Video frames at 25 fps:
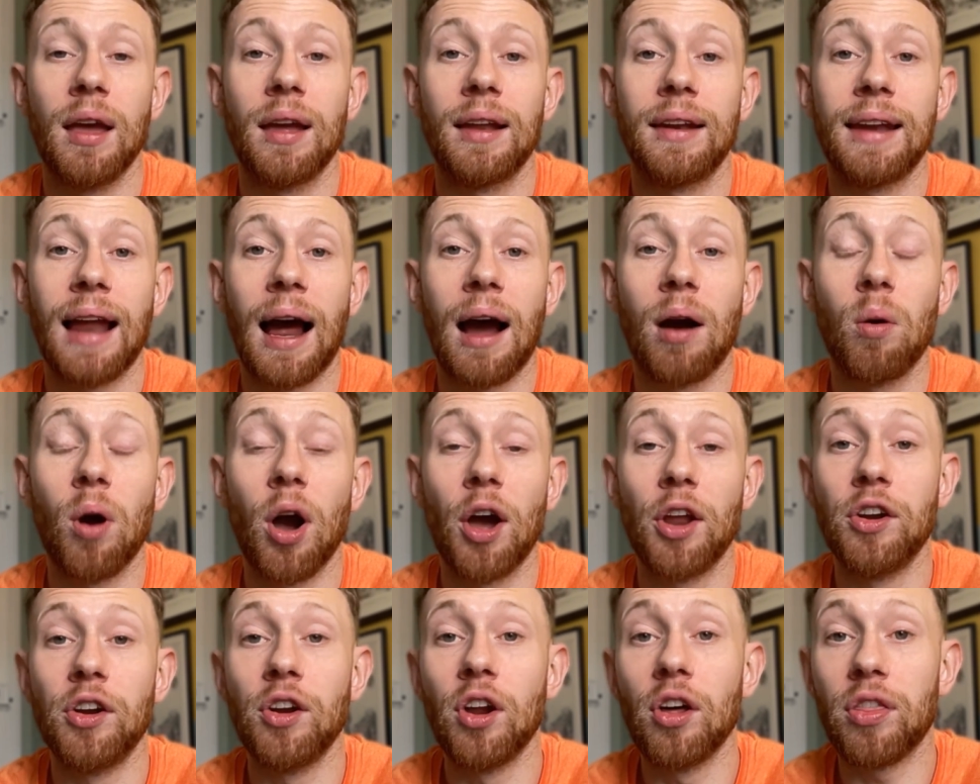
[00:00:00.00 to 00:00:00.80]
Now
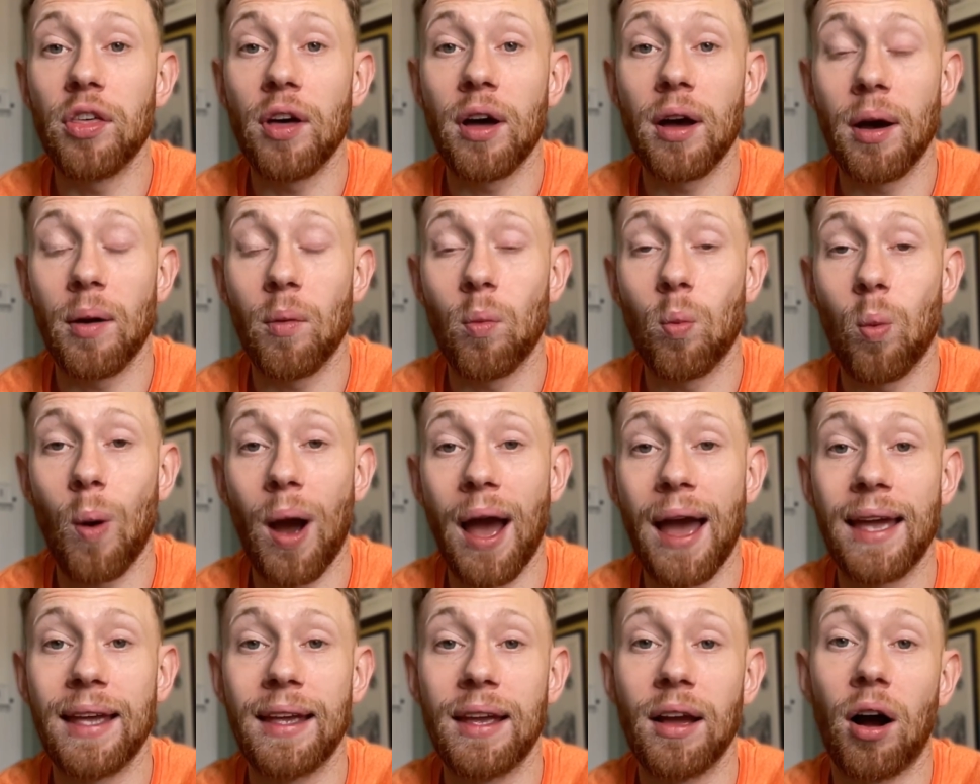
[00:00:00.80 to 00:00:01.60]
another
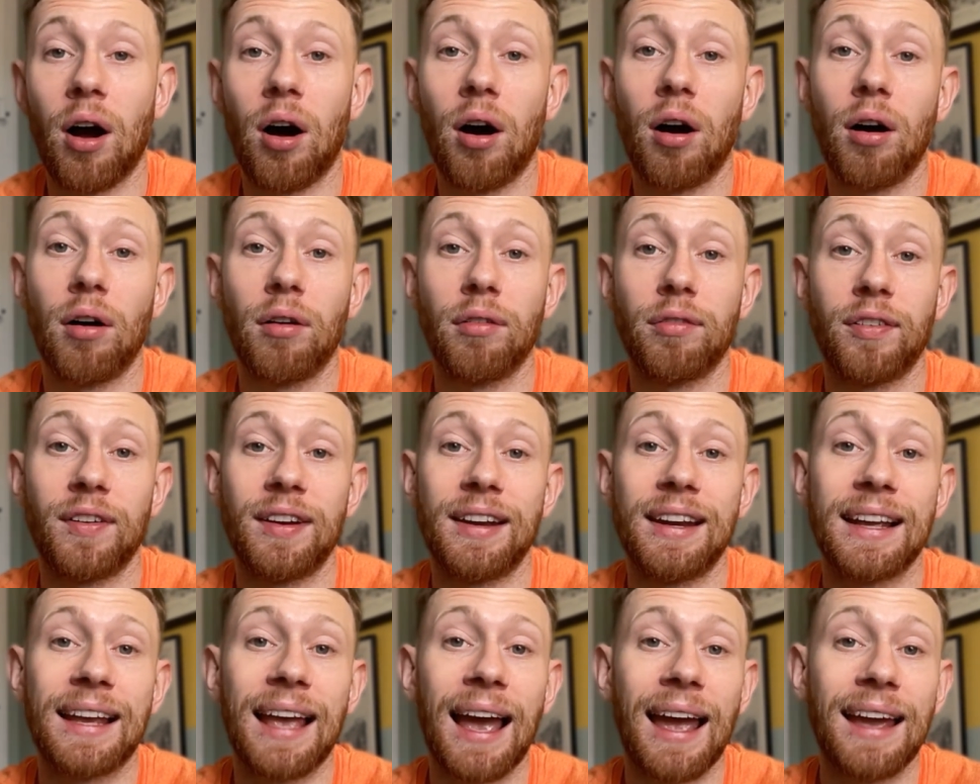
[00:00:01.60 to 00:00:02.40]
way of
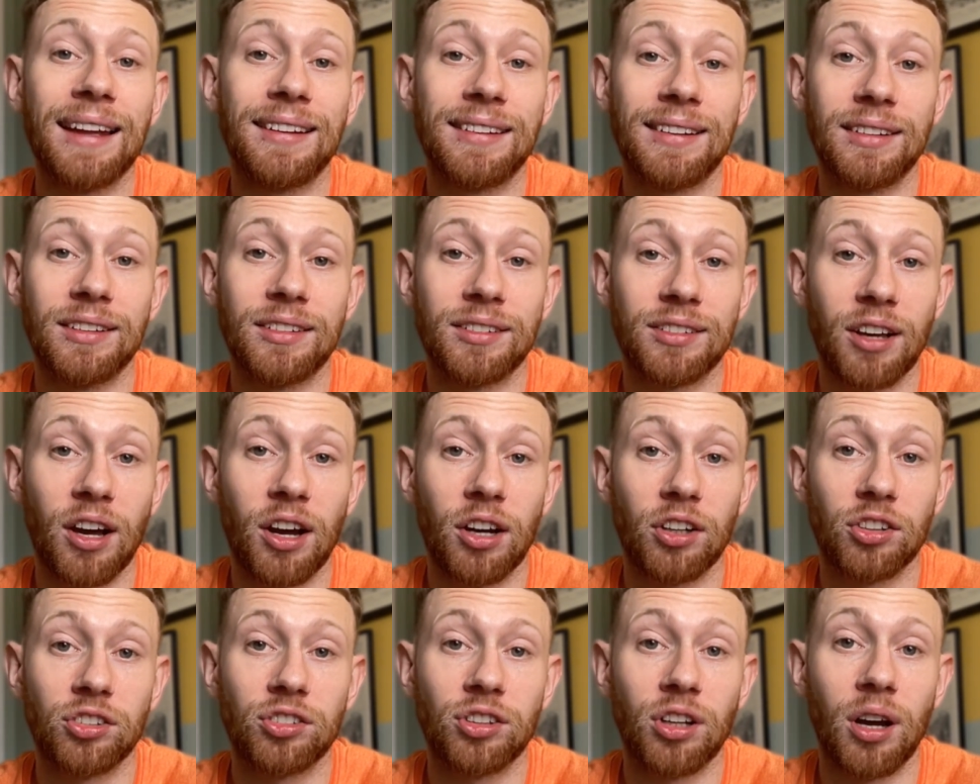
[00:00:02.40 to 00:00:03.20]
negating
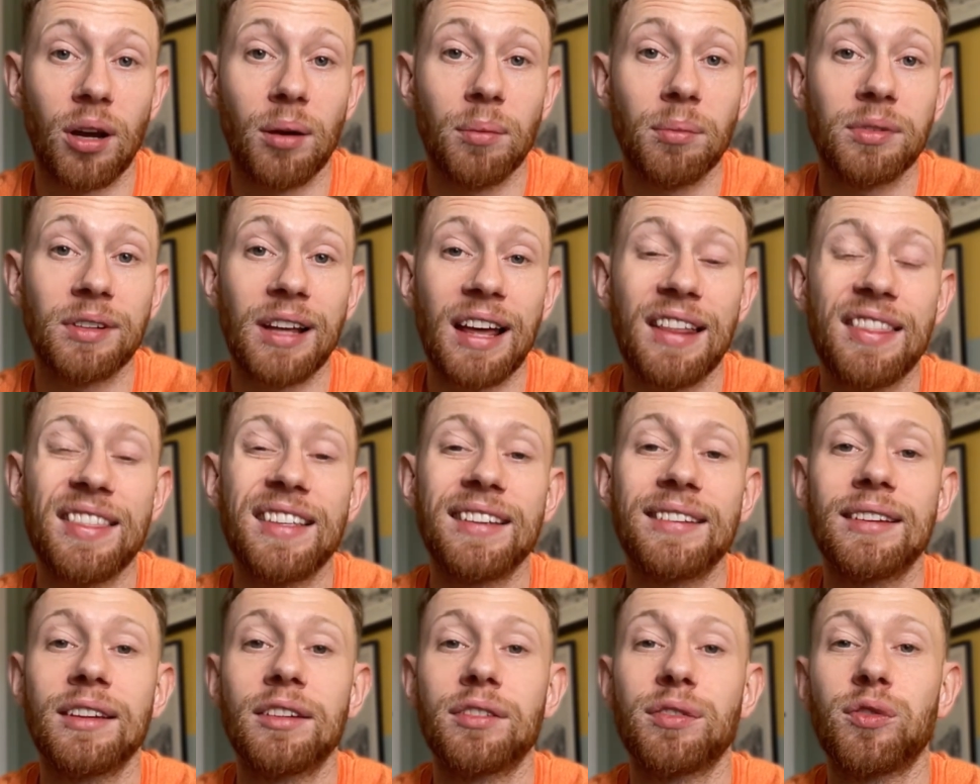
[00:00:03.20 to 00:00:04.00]
search terms, and
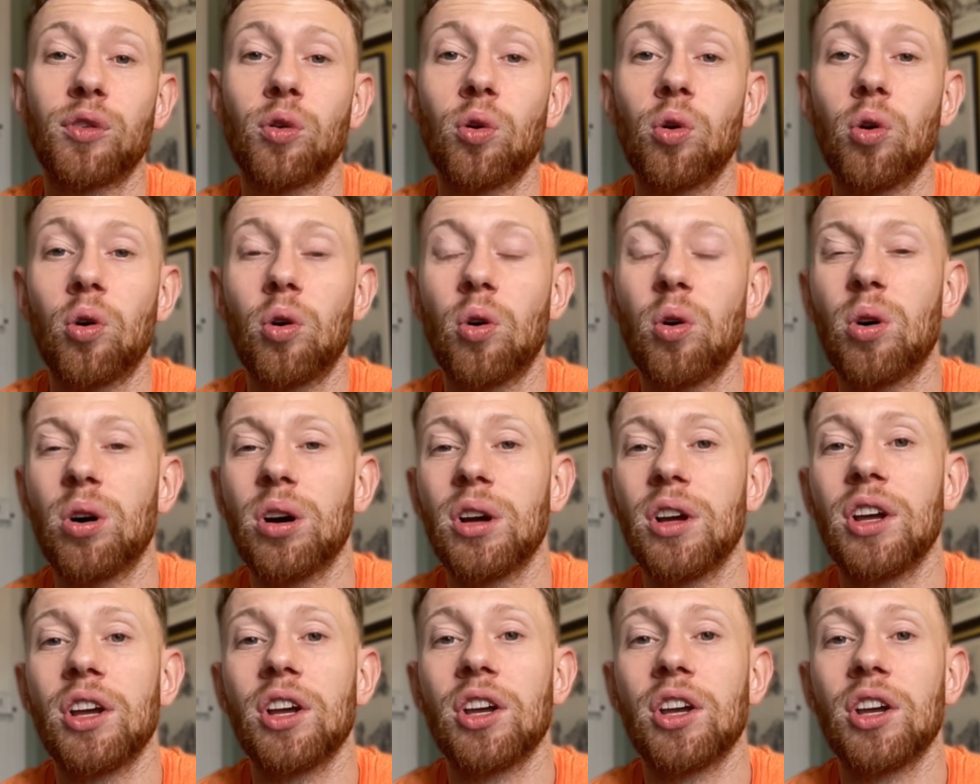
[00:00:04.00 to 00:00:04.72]
this is for